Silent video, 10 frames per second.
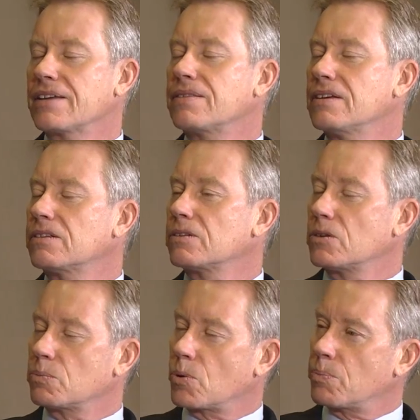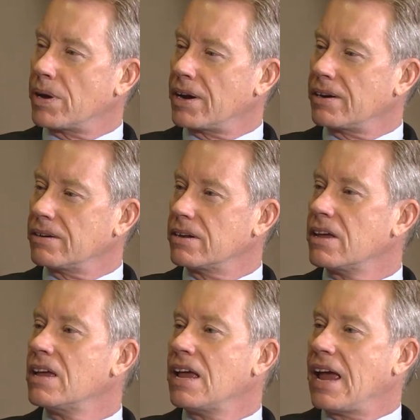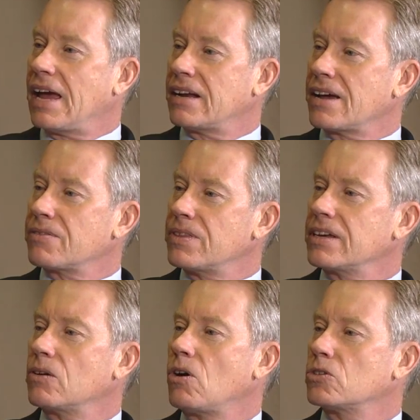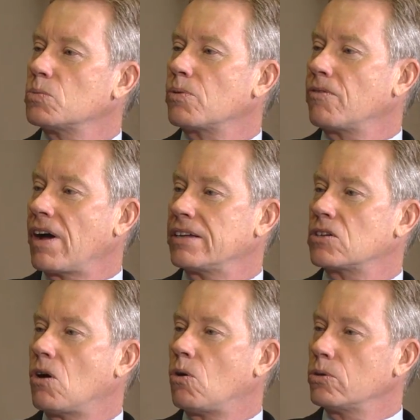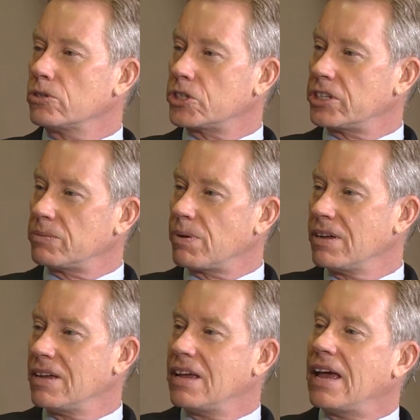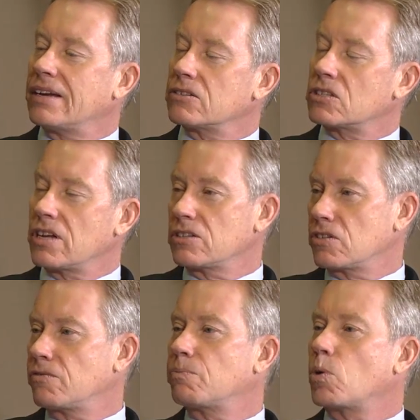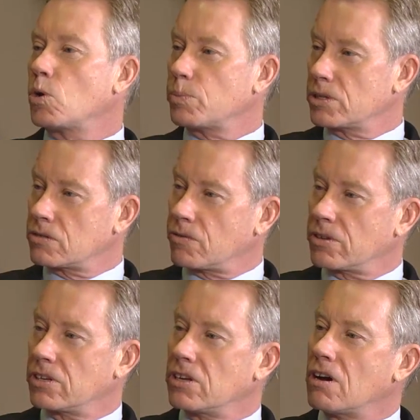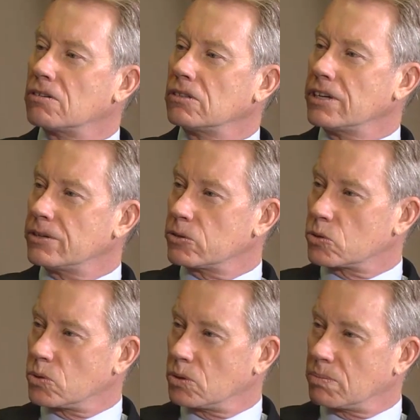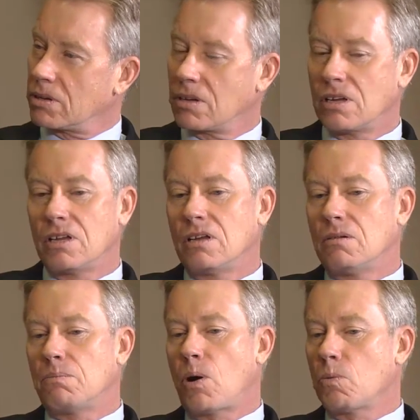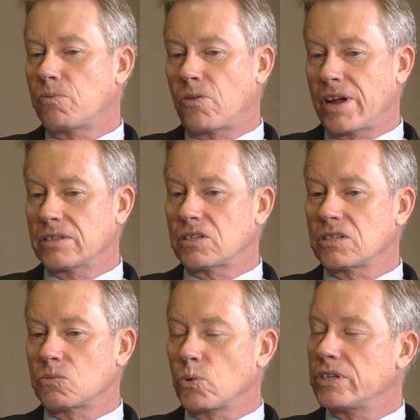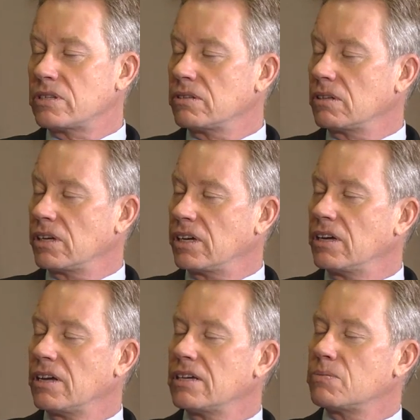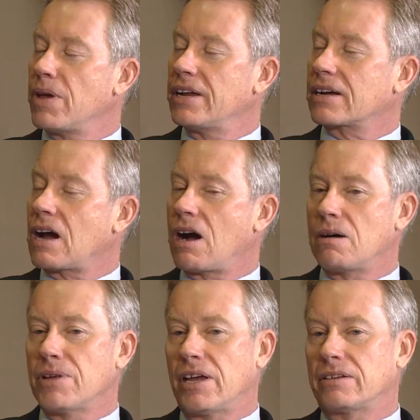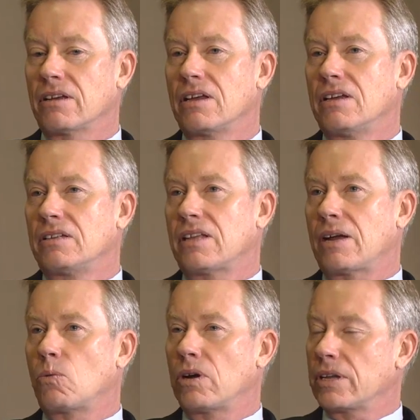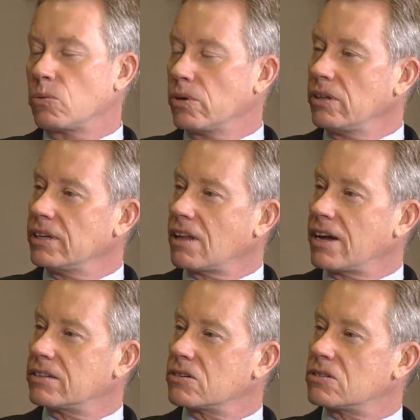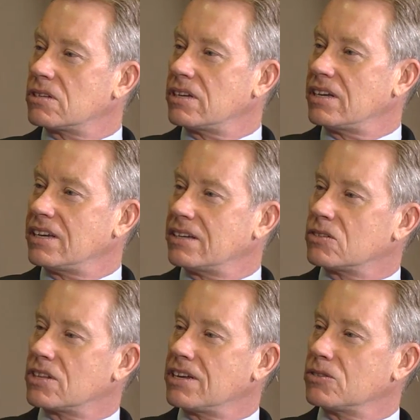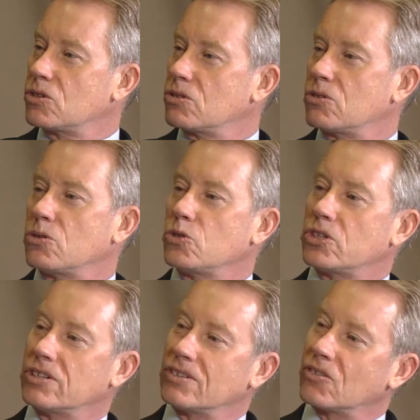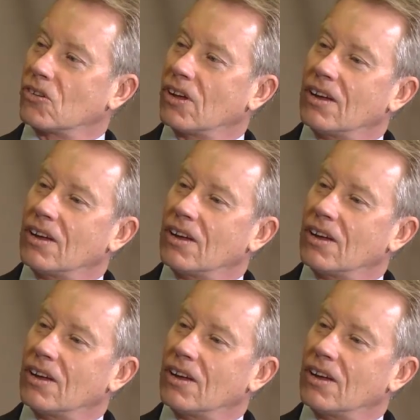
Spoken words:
I think that they're prepared, and I think it also provides ownership and a sense of purpose for the Young Leaders Group. Pope Francis recently has made a comment that what he'd really like to see is the institutions